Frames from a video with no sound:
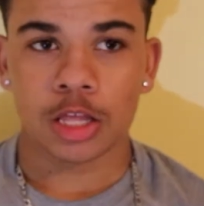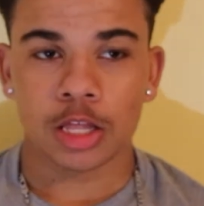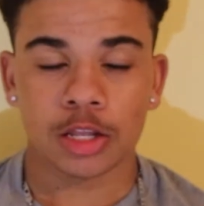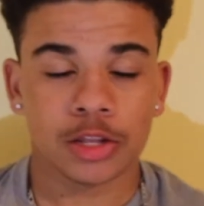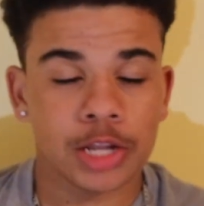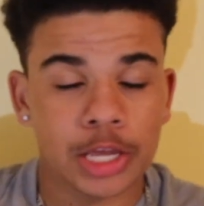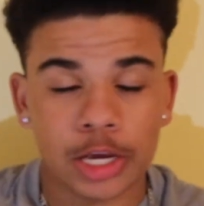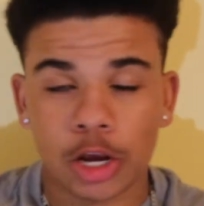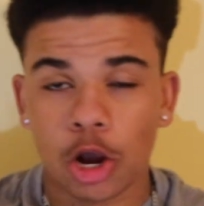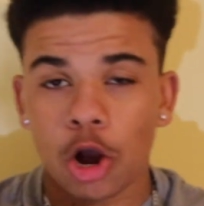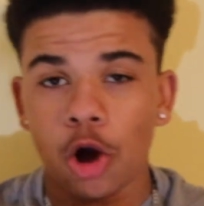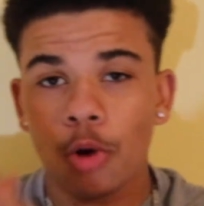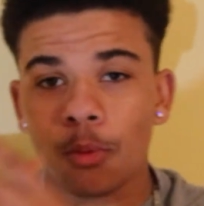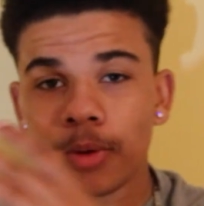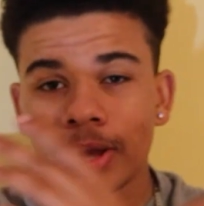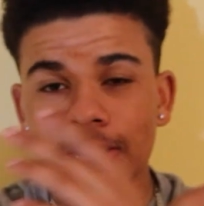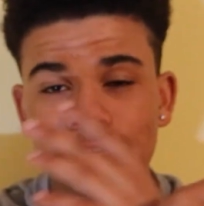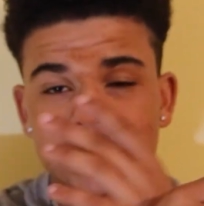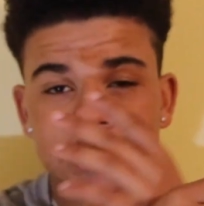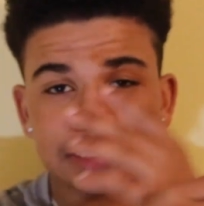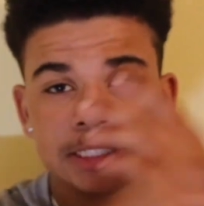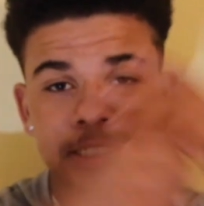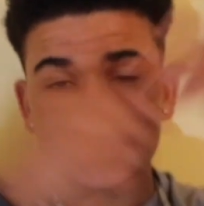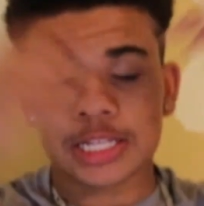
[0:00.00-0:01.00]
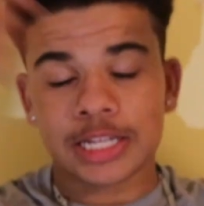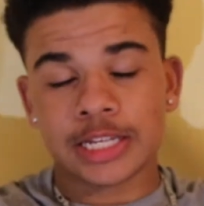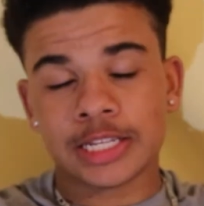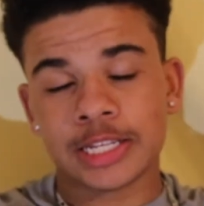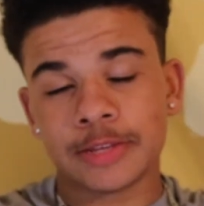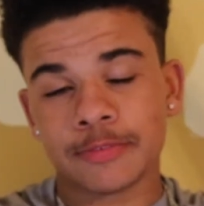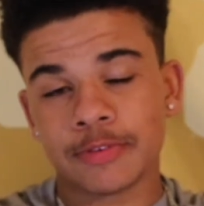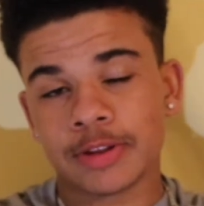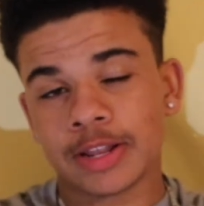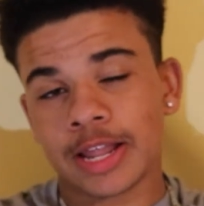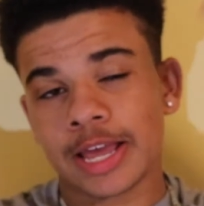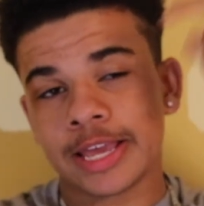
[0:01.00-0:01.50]
Like always,
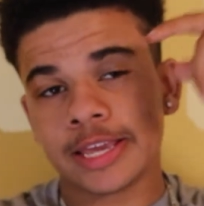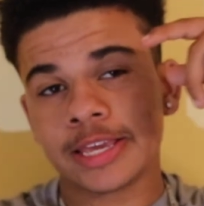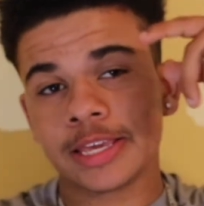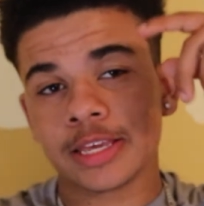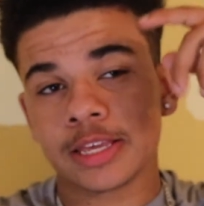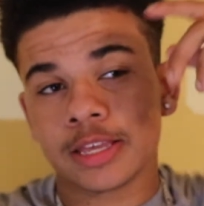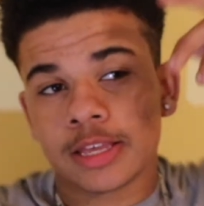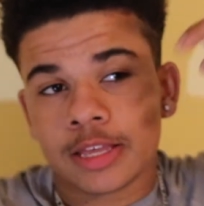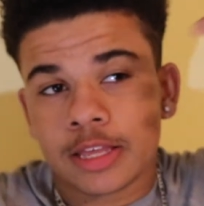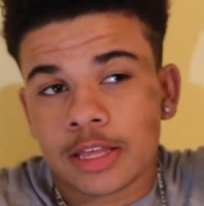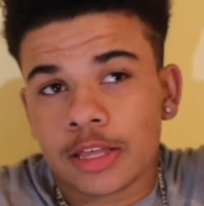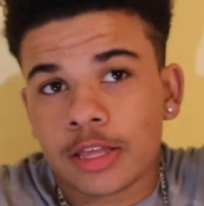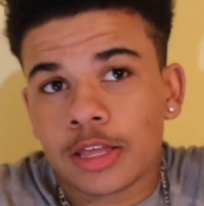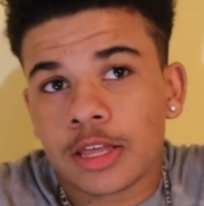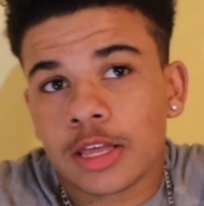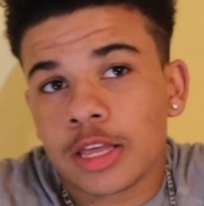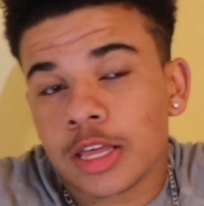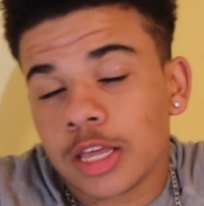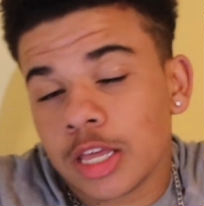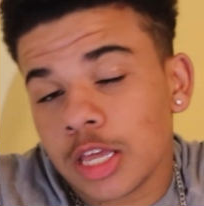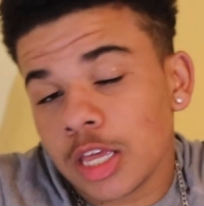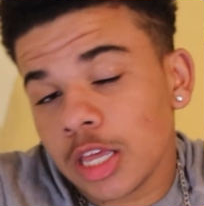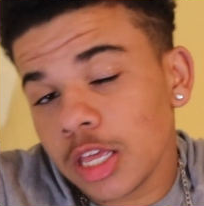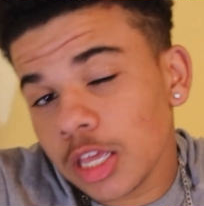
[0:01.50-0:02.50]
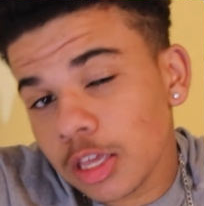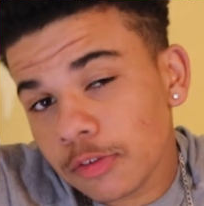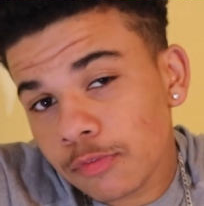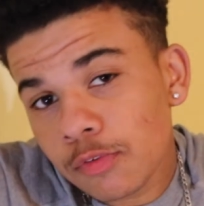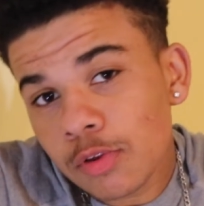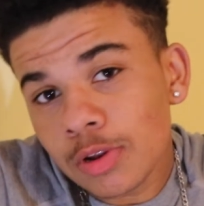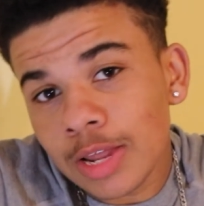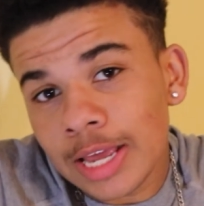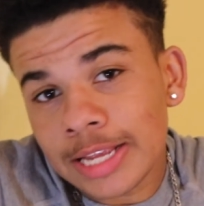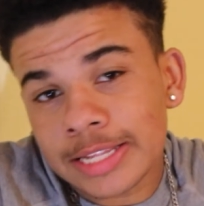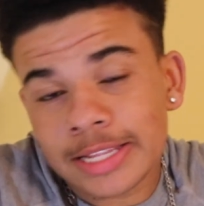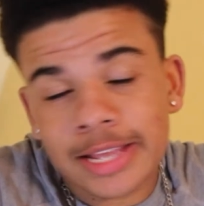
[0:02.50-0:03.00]
leave a like if
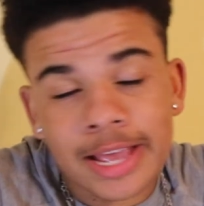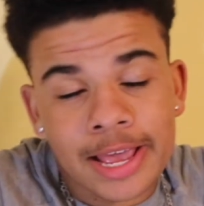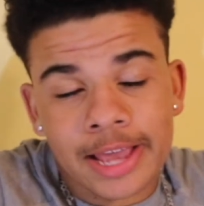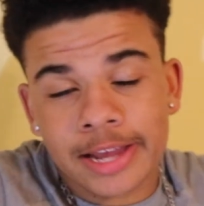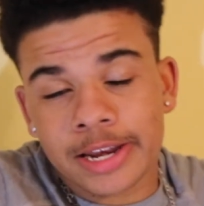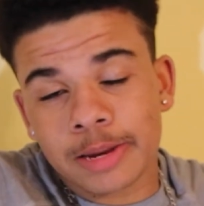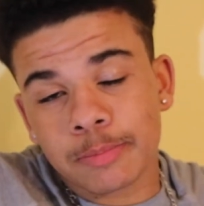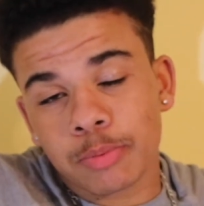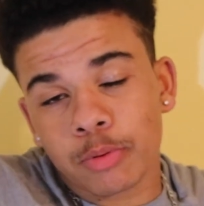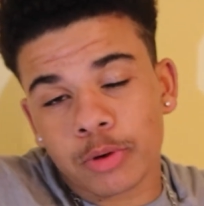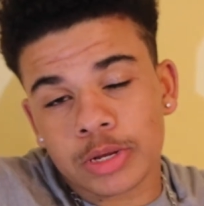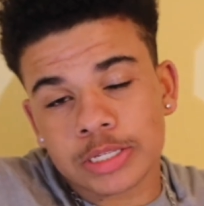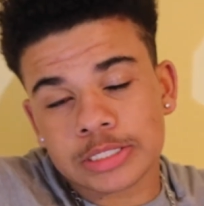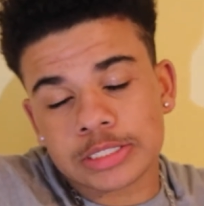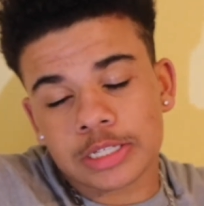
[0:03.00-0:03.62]
you liked at any point in